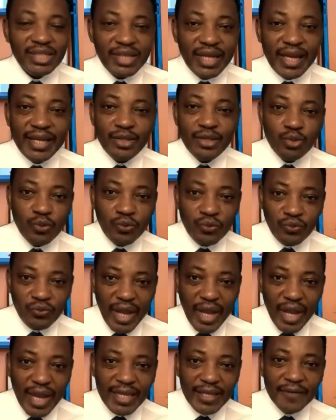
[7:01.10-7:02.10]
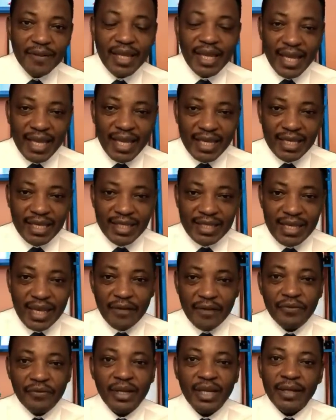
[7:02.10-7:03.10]
trying to fight the
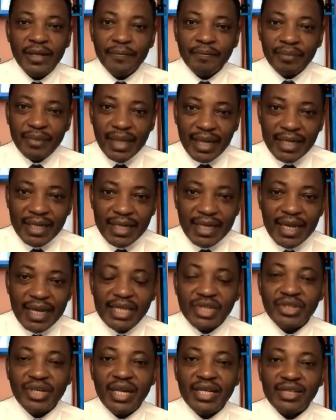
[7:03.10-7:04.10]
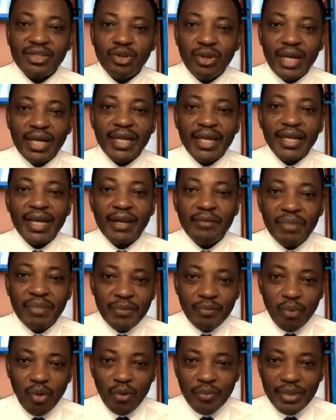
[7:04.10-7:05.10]
ADF and the nationalists so that they can
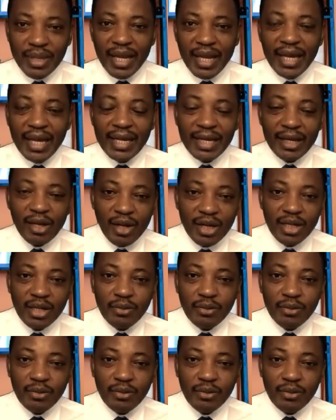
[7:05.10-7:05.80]
meet Paul Biya and